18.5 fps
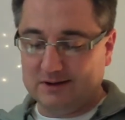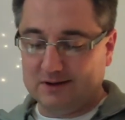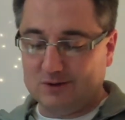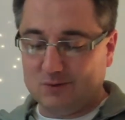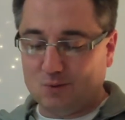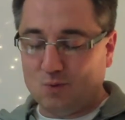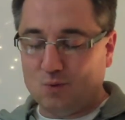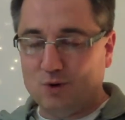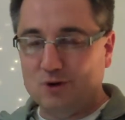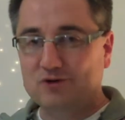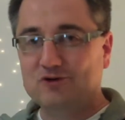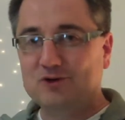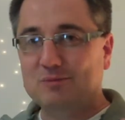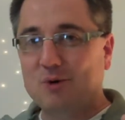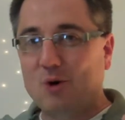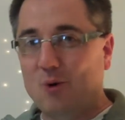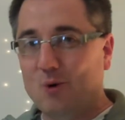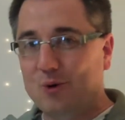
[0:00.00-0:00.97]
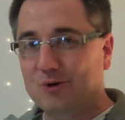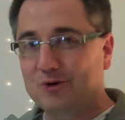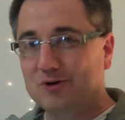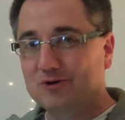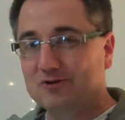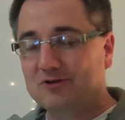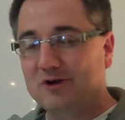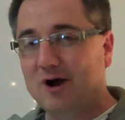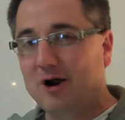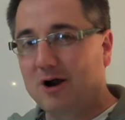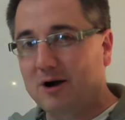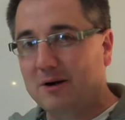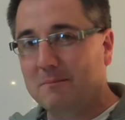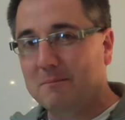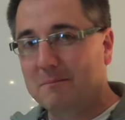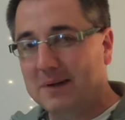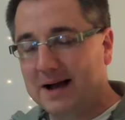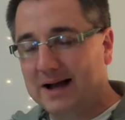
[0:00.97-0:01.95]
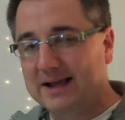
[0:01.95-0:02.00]
Worship orders our
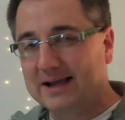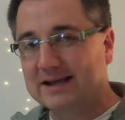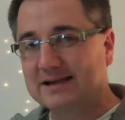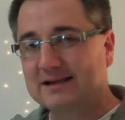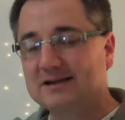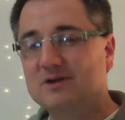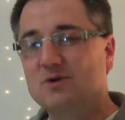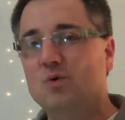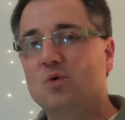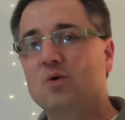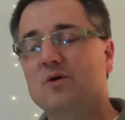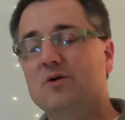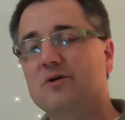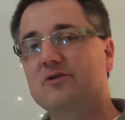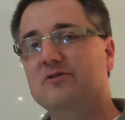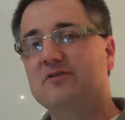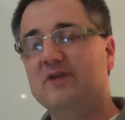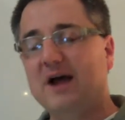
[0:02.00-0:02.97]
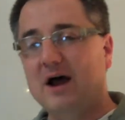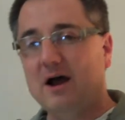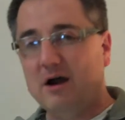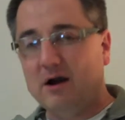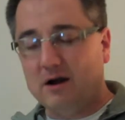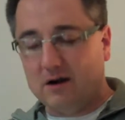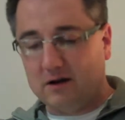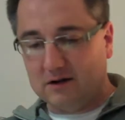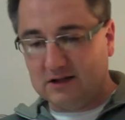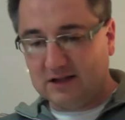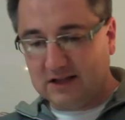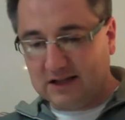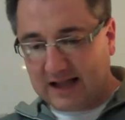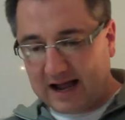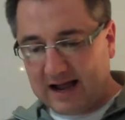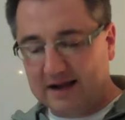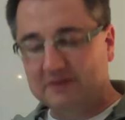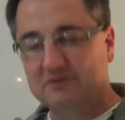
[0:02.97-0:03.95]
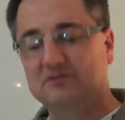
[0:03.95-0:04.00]
mind. It orders our
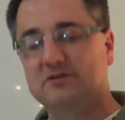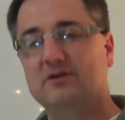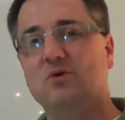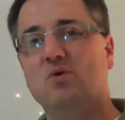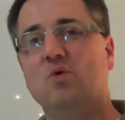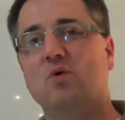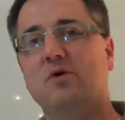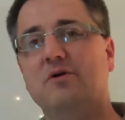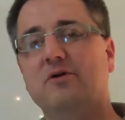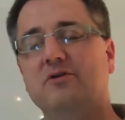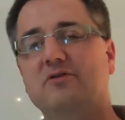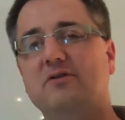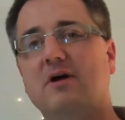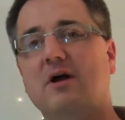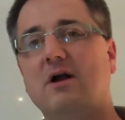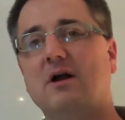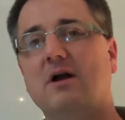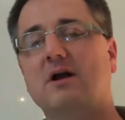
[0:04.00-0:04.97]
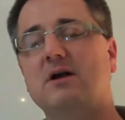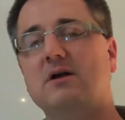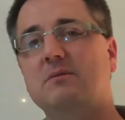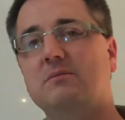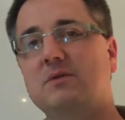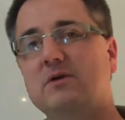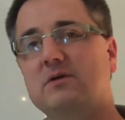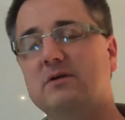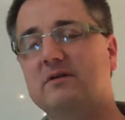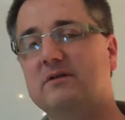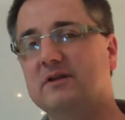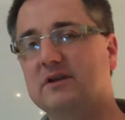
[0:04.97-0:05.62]
lives. It orders our community.